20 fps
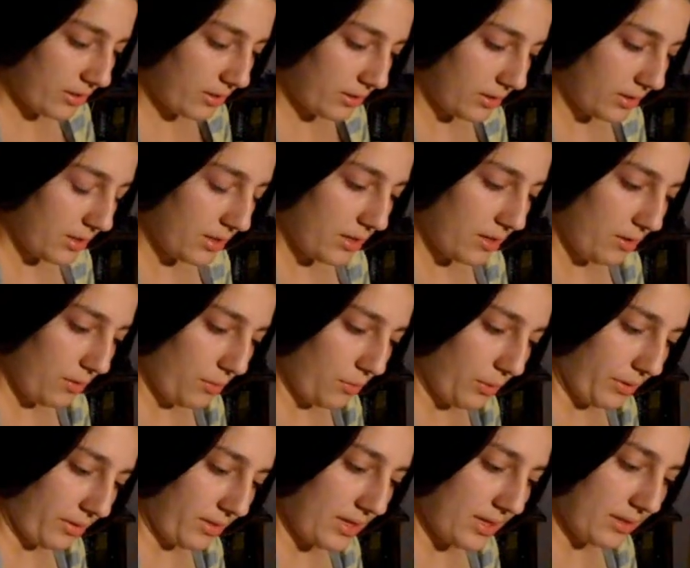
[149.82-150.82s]
start
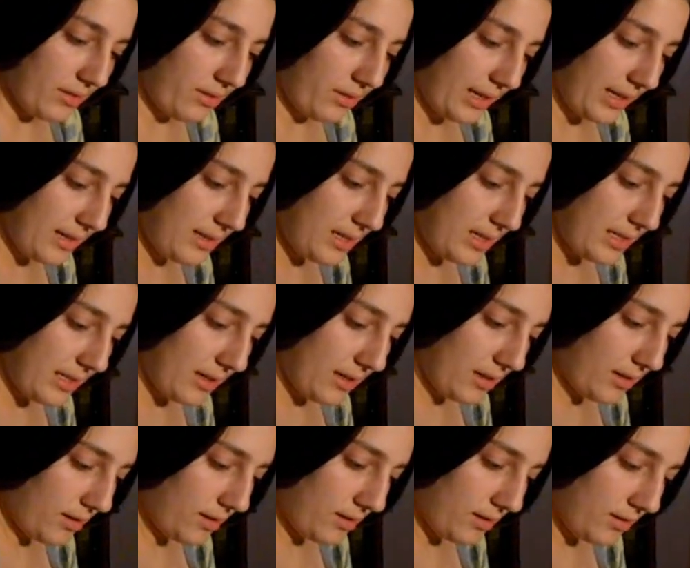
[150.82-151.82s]
with the
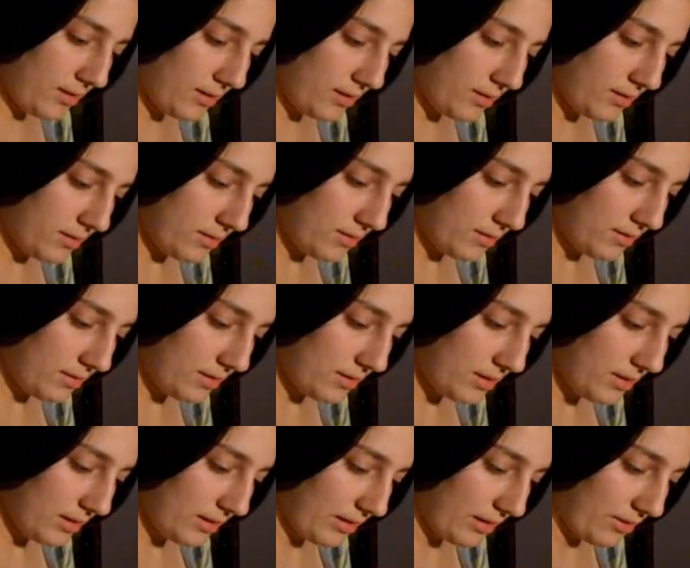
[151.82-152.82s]
inside of the ear,
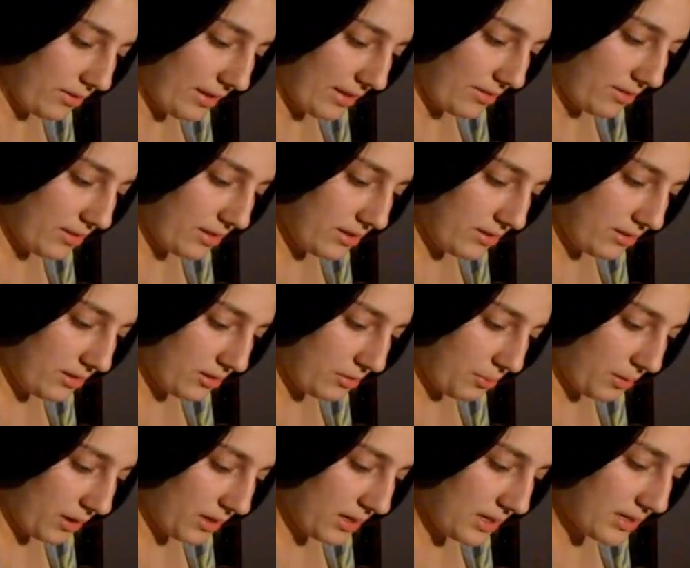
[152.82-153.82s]
because that's
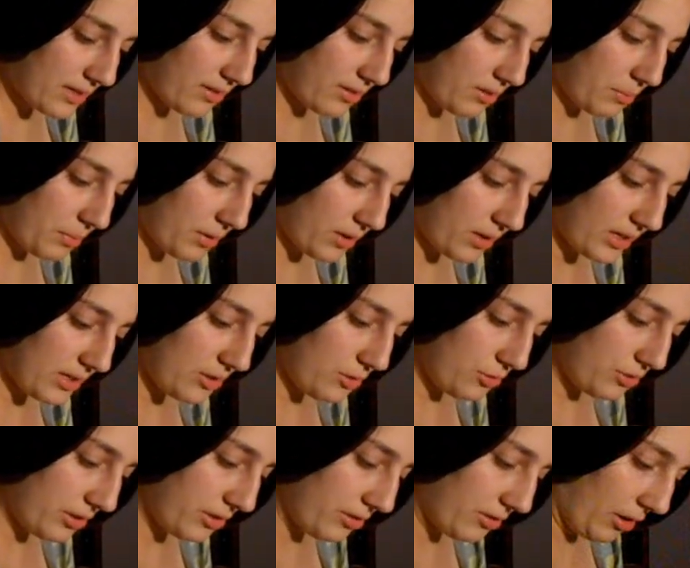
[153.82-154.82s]
the easiest part and it's the
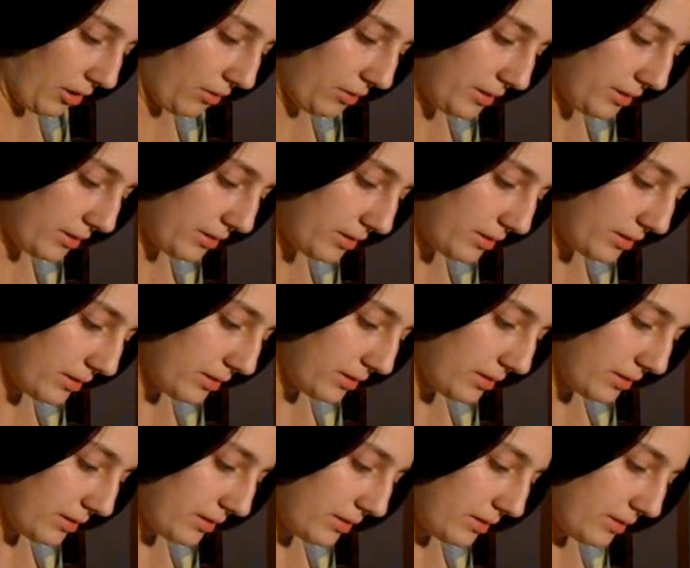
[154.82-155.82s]
part I usually start with.